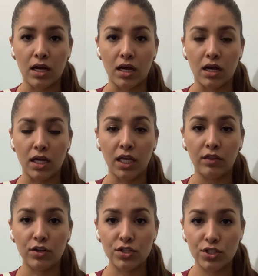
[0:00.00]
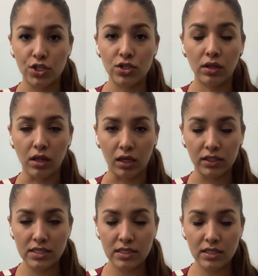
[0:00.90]
interstitial lung
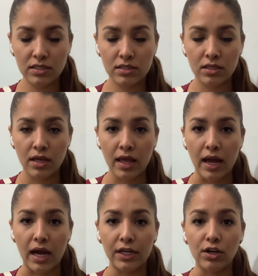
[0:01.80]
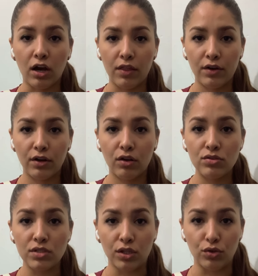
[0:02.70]
disease, and other
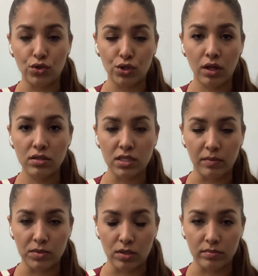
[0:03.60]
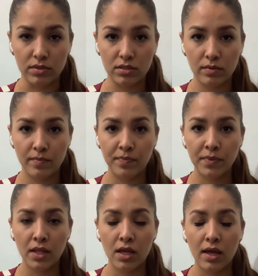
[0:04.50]
constitutional symptoms.
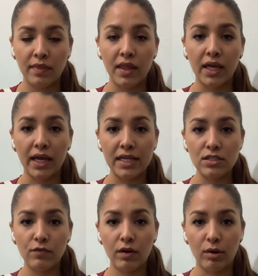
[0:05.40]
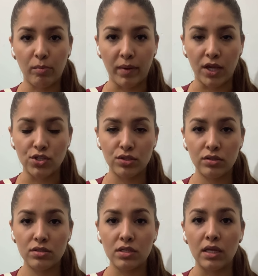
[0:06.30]
The case of our
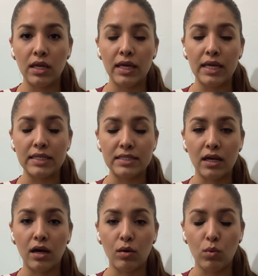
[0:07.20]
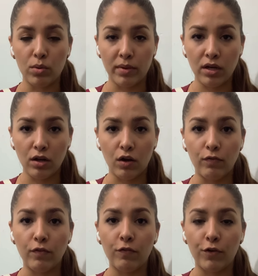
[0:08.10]
patient is a woman of
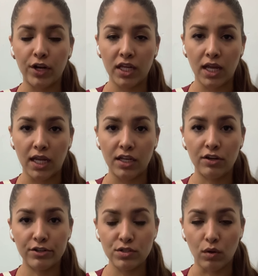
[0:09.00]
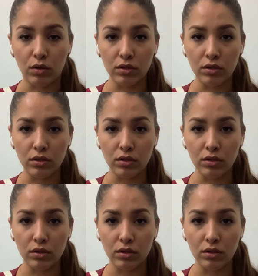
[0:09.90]
48 years old